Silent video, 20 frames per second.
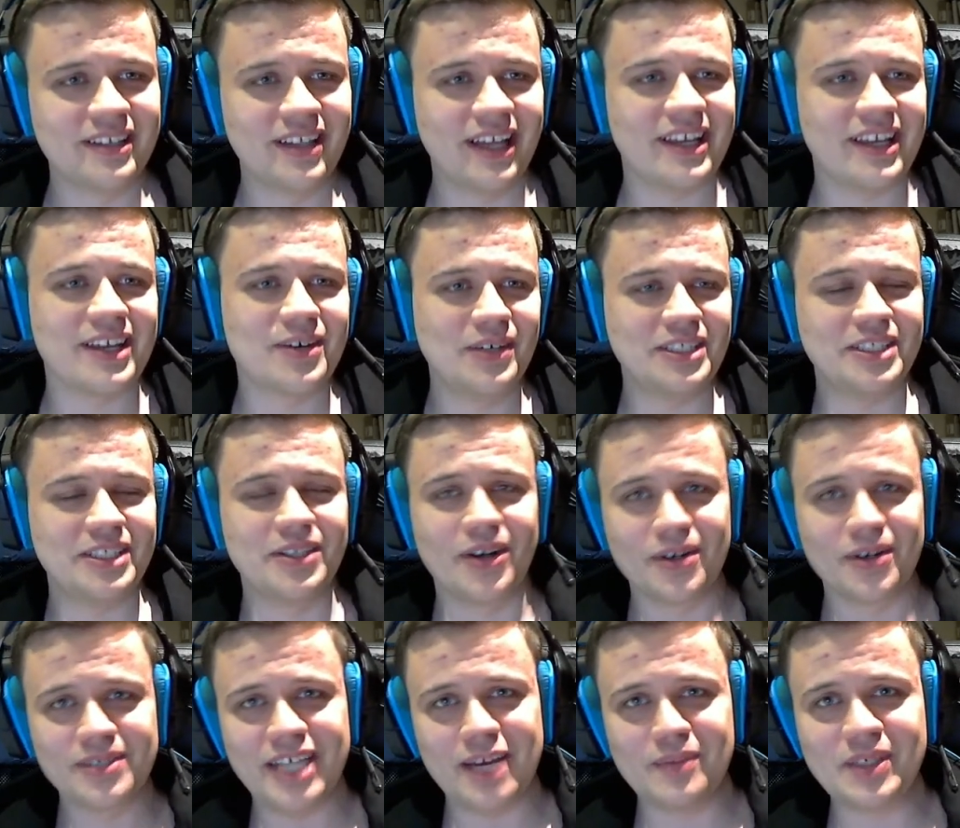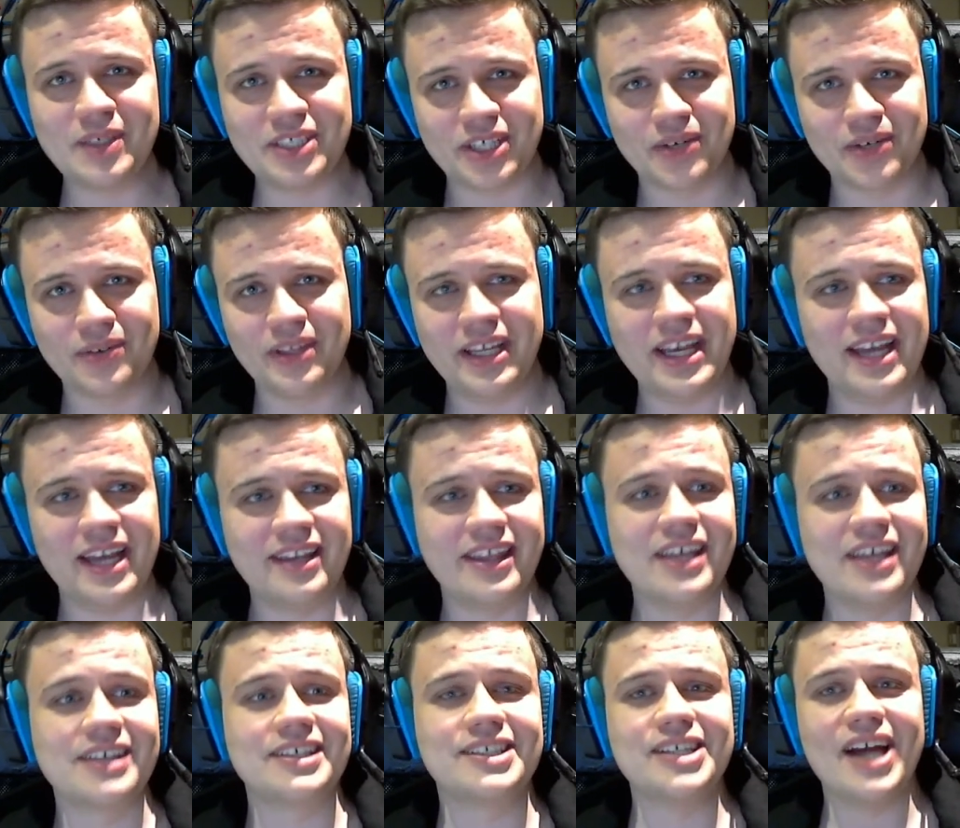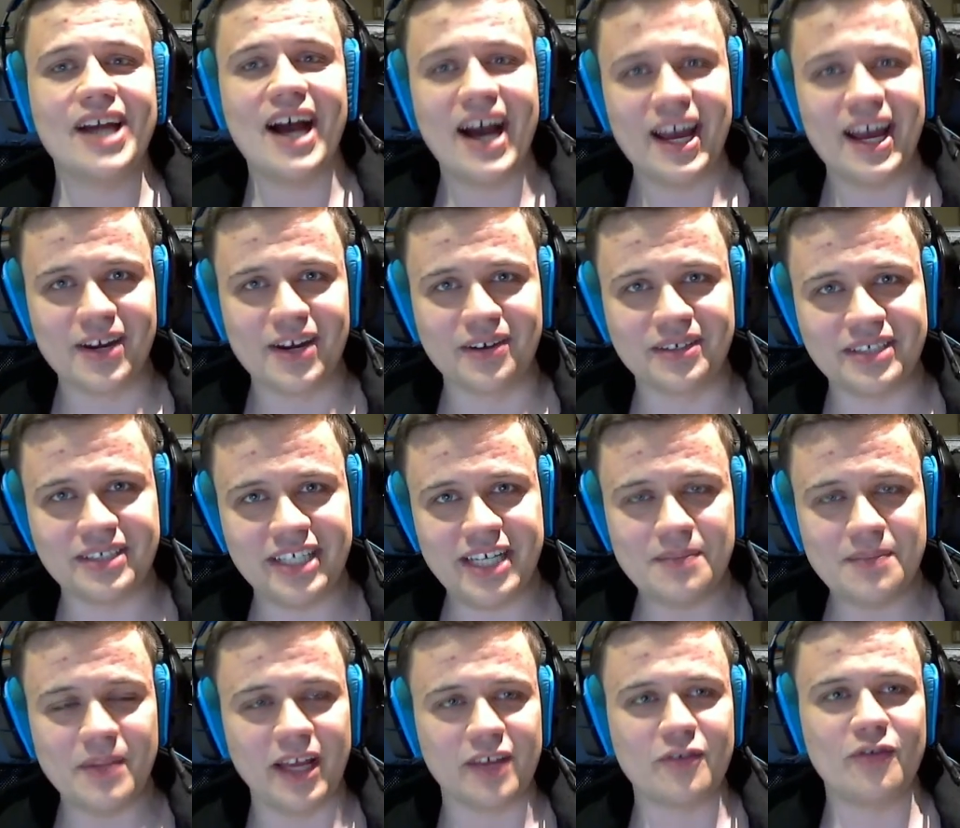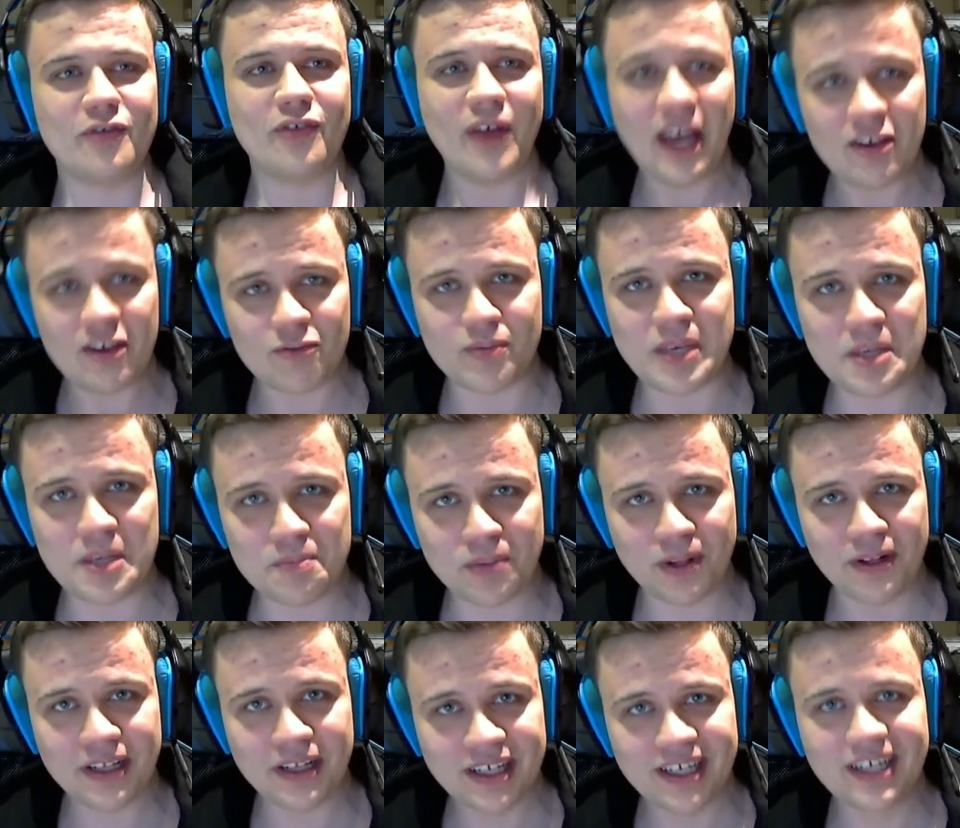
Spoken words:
like increasing your own damage only and the entire team, like 5 people,